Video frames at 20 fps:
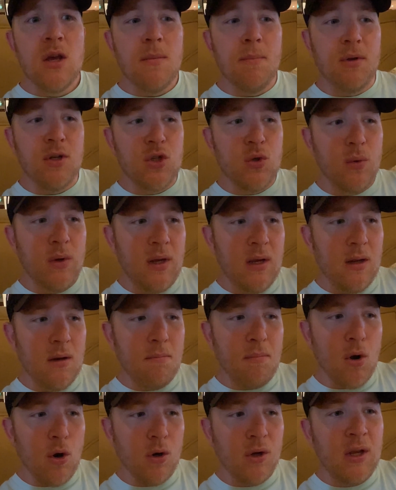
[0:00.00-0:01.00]
Between
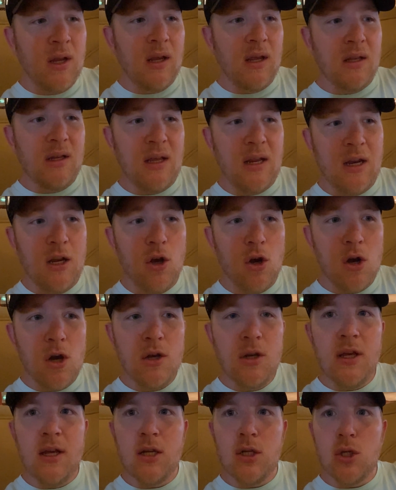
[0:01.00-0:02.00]
parking and getting
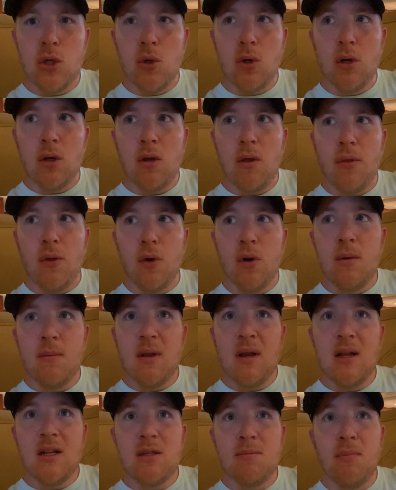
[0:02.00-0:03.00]
on, it took 30 minutes,